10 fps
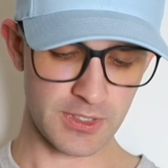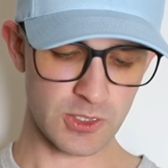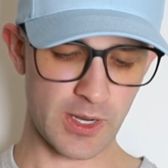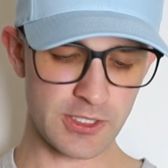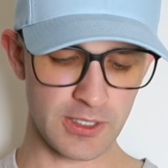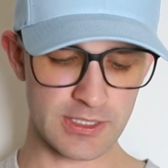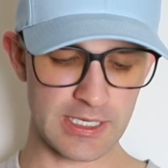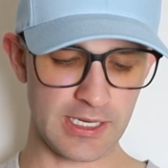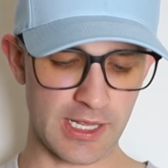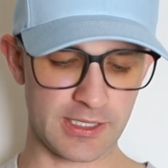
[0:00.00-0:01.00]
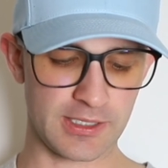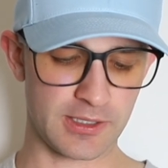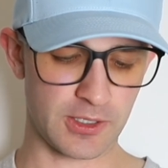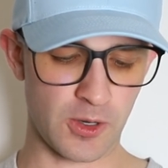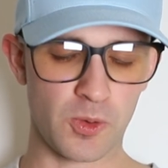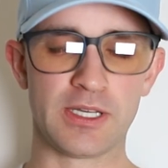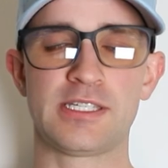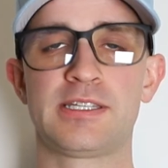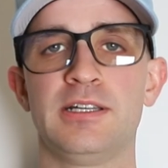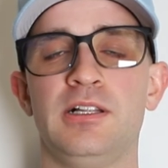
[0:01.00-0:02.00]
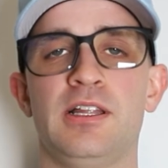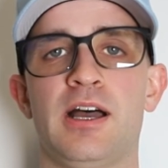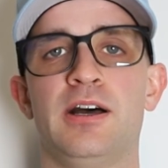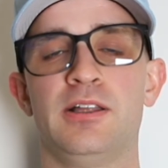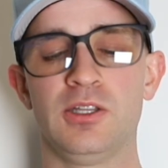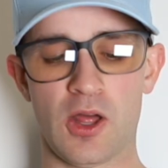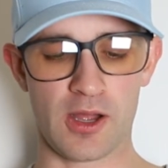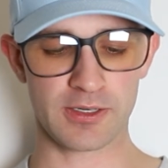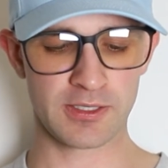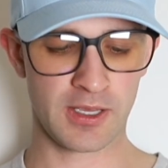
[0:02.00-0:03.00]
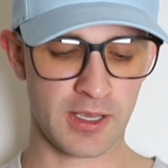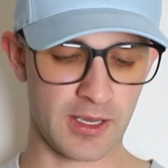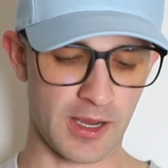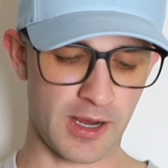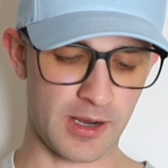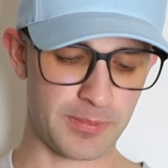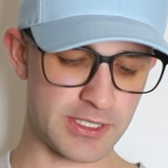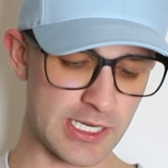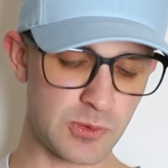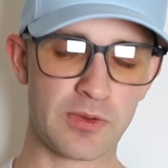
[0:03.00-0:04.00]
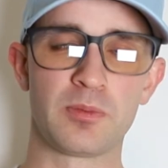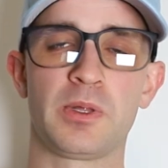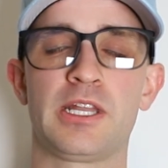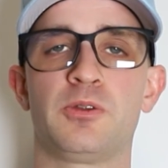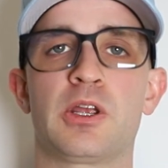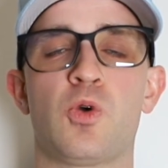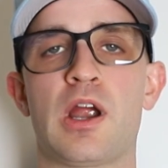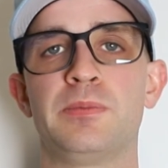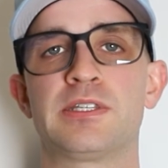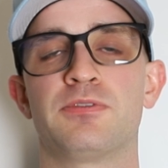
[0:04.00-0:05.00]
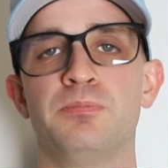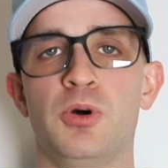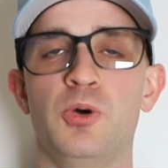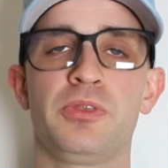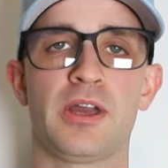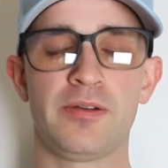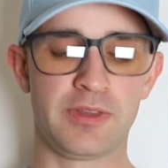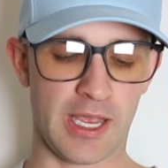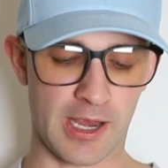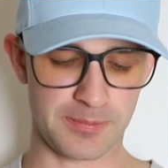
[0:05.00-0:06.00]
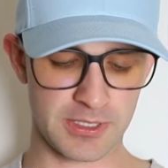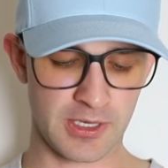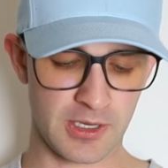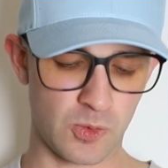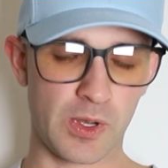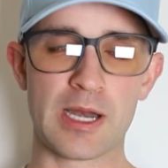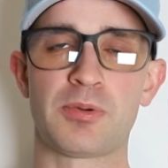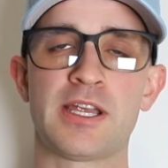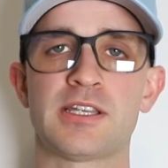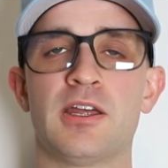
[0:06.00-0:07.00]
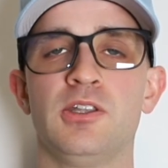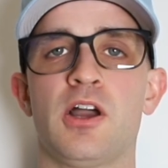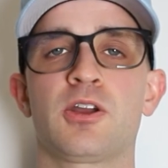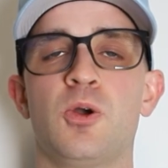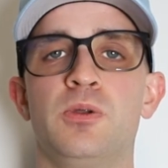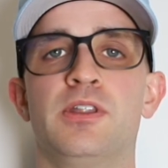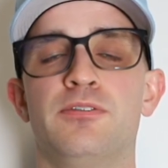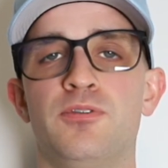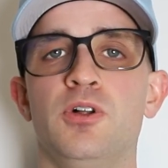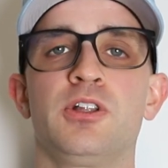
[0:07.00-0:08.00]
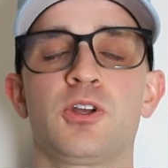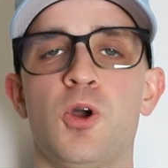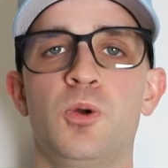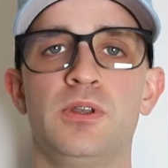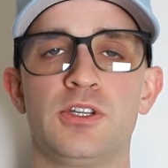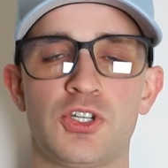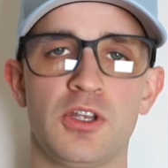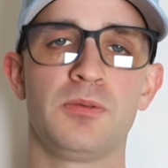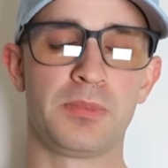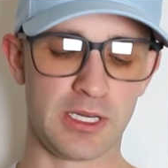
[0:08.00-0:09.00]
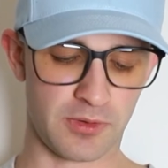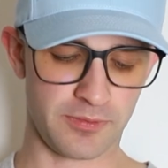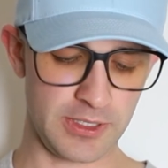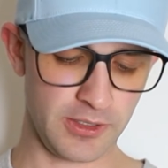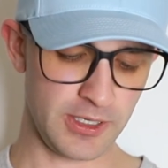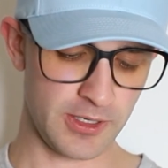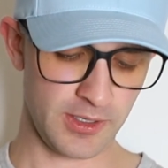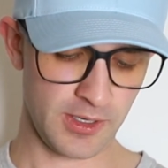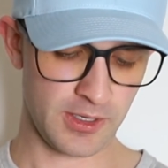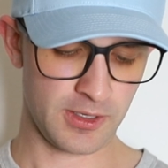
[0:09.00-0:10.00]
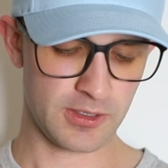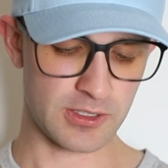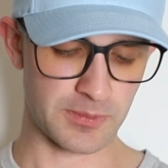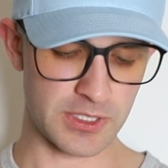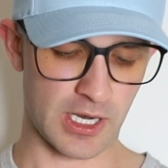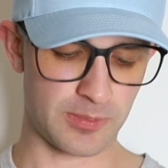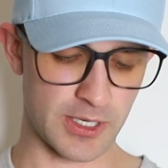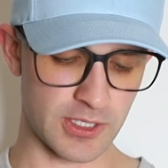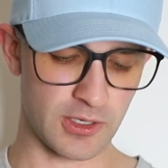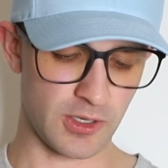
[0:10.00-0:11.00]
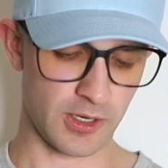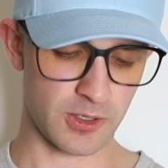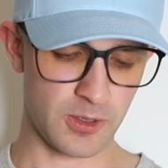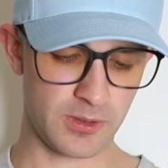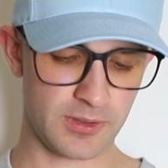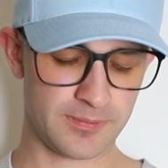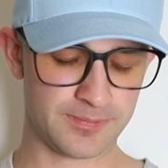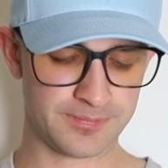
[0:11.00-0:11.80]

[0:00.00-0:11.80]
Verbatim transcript: So as you can see that the, the code is still uh, locked uh, but since we completed the requirements for both of the apps, when I press unlock code, the full code should be revealed here. So I'm just gonna press unlock code.